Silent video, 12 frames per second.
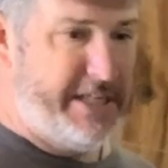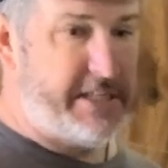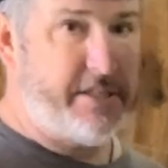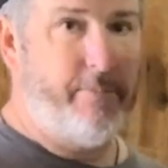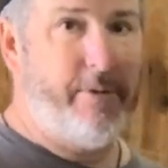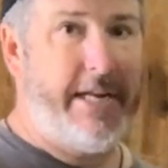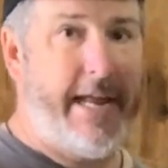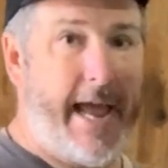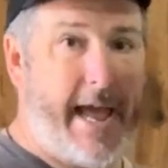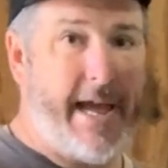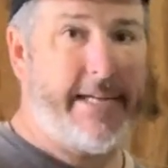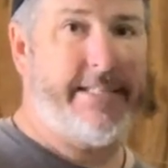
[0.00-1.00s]
somebody
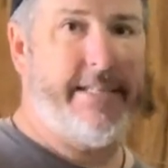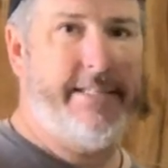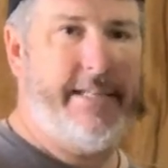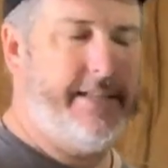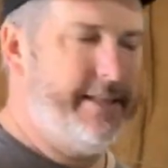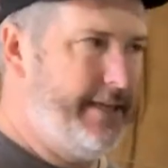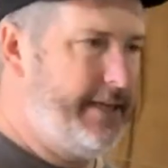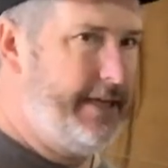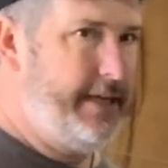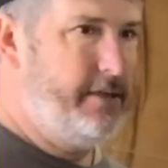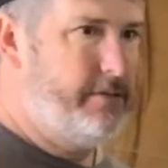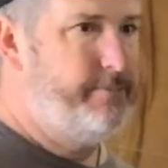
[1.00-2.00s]

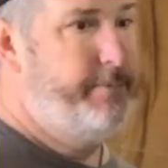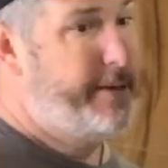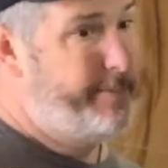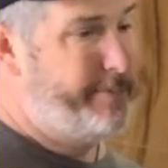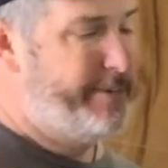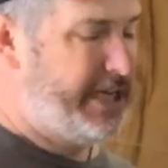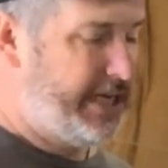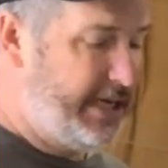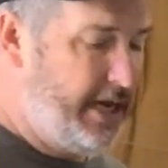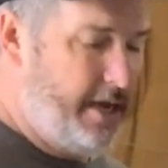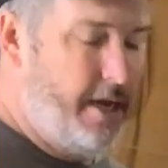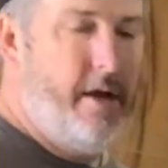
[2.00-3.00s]
accidentally, maybe
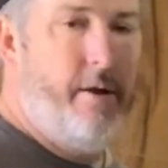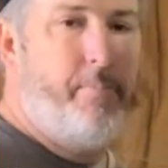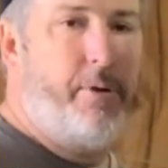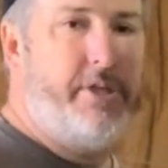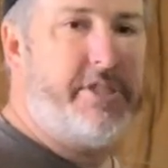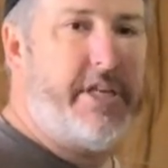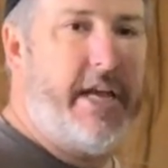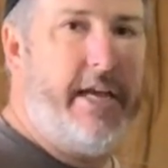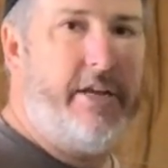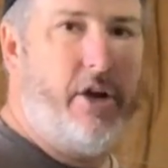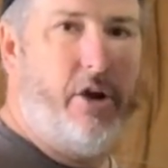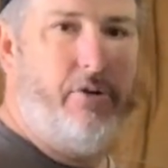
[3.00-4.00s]
me, puts
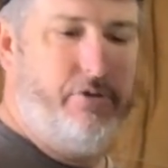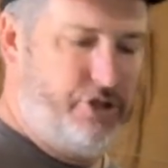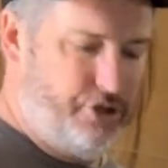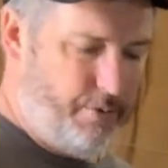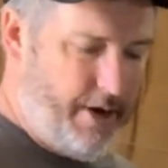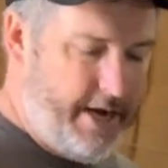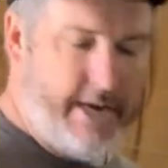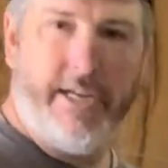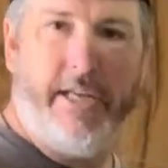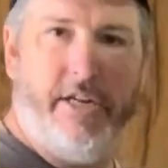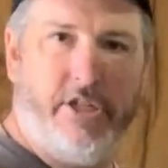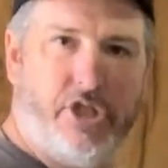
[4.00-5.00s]
a cold
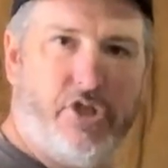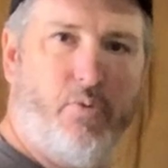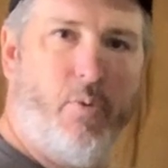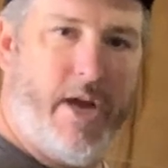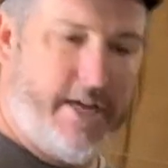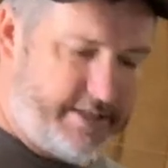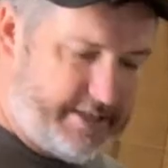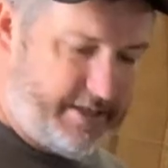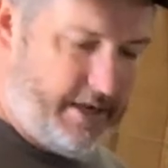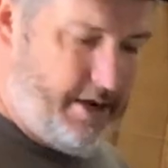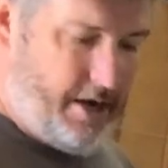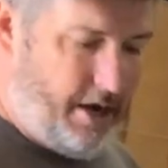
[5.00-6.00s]
drink and it
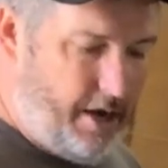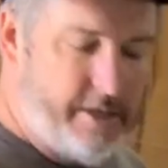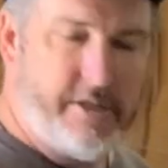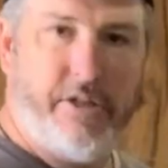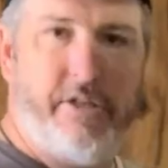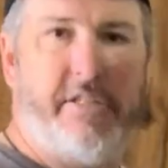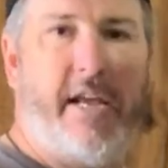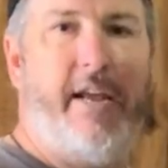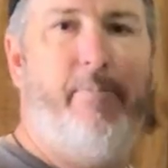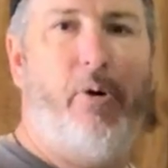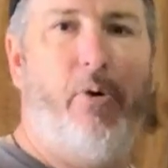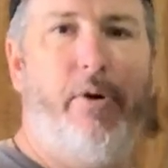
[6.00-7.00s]
sweats onto the
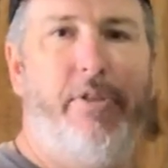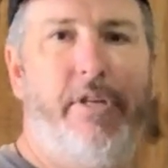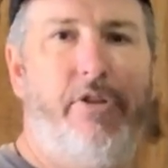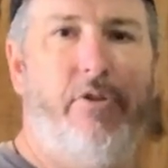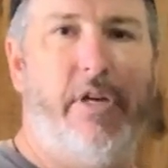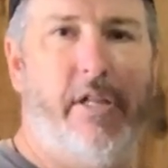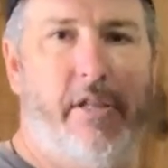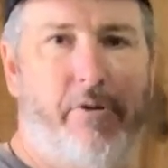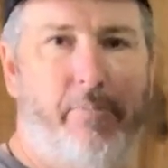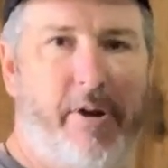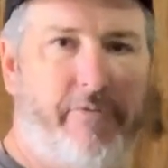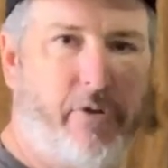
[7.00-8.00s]
table, and then you get a
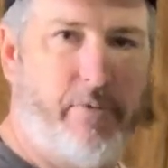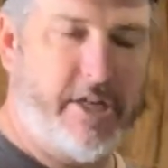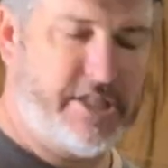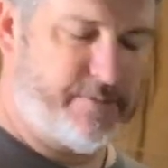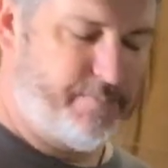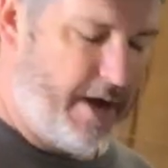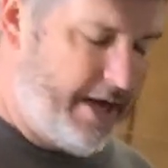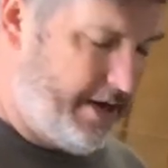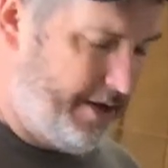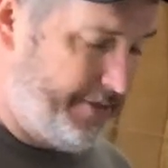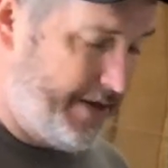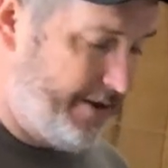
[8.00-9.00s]
little bit of a rust spot
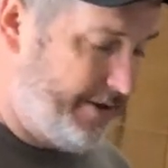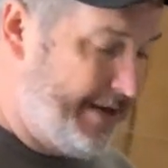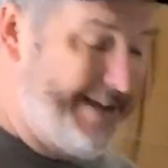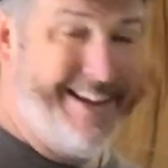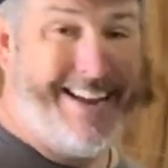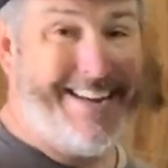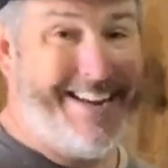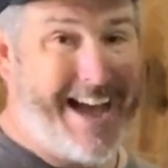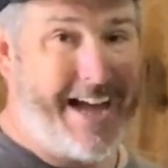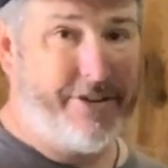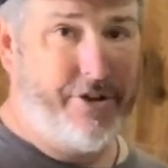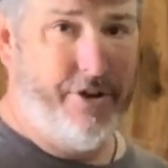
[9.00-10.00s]
on there.
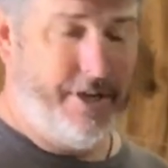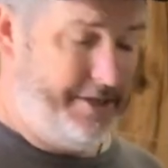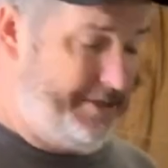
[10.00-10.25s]
Not good.